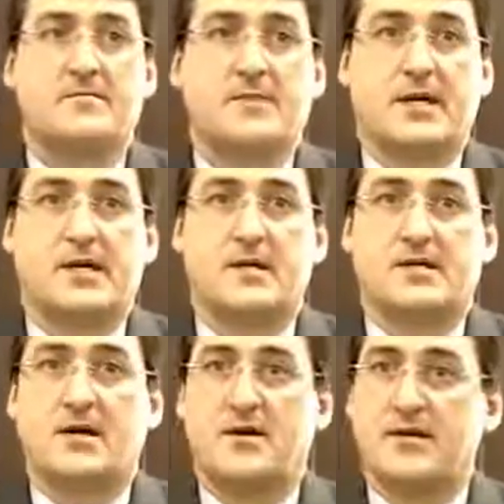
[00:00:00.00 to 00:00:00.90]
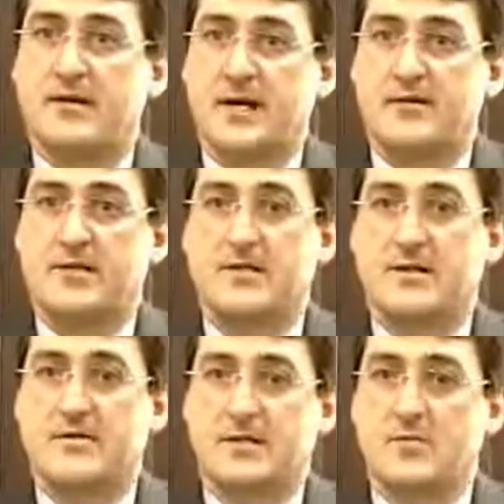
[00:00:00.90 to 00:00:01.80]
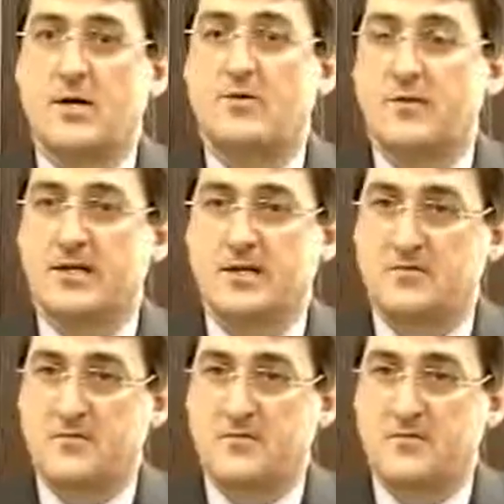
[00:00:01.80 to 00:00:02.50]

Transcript: because all the letters and notes and well wishes